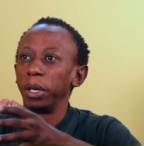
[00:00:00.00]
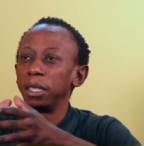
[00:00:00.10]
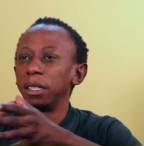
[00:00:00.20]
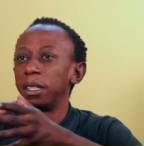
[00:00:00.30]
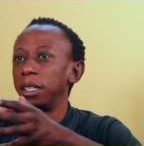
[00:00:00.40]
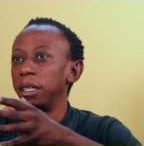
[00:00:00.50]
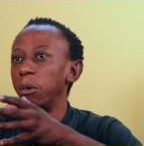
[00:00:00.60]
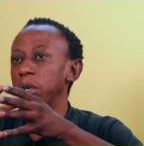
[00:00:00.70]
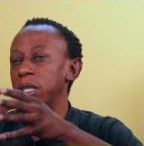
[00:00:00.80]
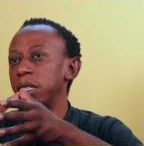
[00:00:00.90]
basically,
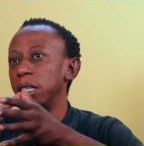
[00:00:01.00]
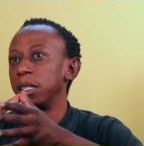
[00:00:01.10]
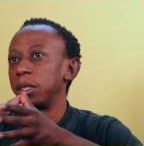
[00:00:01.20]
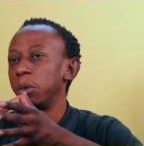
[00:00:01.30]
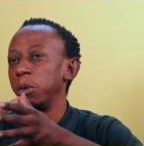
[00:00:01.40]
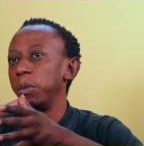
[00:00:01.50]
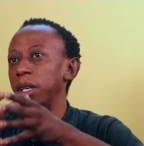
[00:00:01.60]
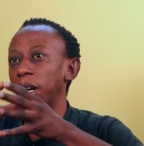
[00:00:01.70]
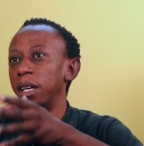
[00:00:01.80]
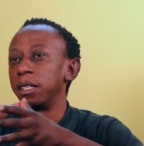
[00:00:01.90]
the research would be
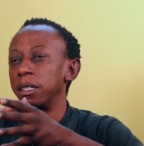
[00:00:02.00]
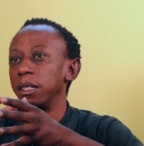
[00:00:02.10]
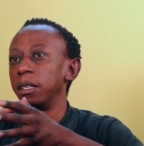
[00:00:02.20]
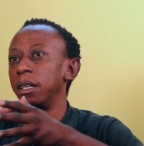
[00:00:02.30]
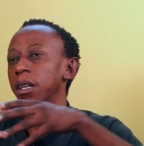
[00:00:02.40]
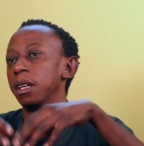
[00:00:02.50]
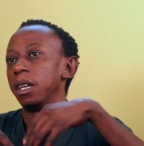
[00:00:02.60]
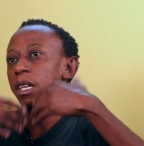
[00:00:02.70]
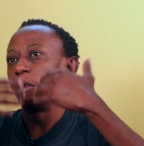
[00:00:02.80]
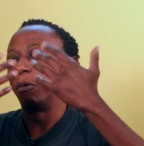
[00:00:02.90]
nicer
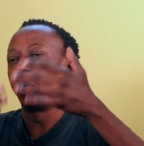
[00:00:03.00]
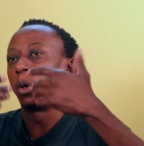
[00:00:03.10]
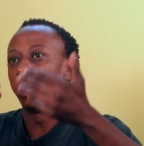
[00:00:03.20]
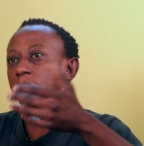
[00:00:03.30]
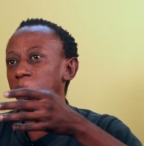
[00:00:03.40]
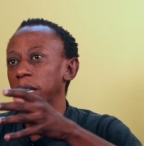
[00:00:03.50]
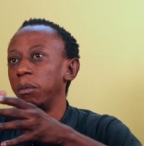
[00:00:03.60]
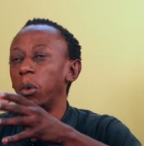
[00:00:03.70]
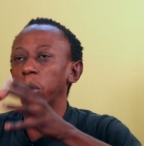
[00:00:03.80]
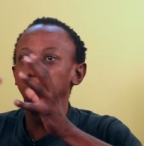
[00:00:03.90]
if we could
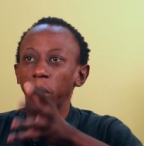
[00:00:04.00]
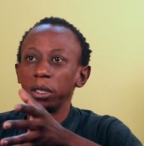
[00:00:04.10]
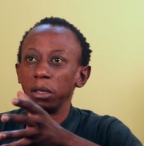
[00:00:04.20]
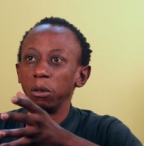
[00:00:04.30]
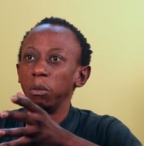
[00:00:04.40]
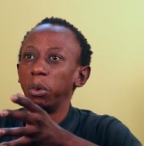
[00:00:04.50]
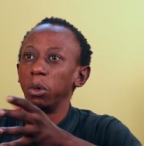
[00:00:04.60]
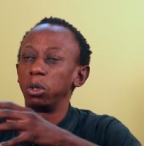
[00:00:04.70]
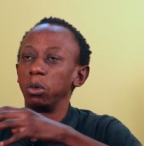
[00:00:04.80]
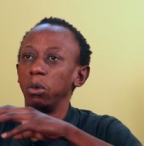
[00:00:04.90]
get more doctors on
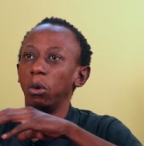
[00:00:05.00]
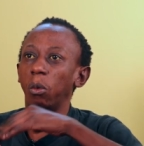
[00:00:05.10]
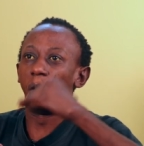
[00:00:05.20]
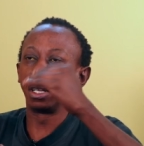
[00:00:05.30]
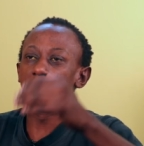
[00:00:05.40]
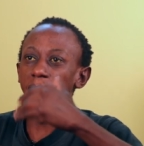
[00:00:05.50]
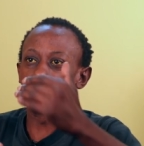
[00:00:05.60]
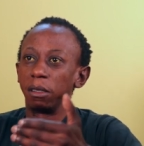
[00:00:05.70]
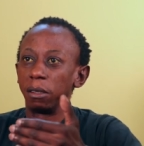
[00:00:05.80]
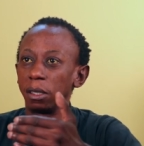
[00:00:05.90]
board to know what is
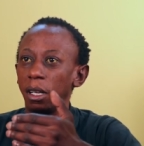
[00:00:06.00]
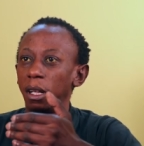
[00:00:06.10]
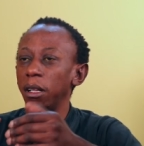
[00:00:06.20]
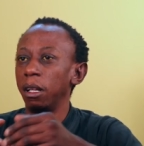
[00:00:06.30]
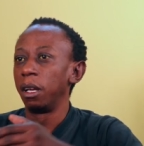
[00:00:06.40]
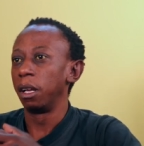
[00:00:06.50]
sickle cell.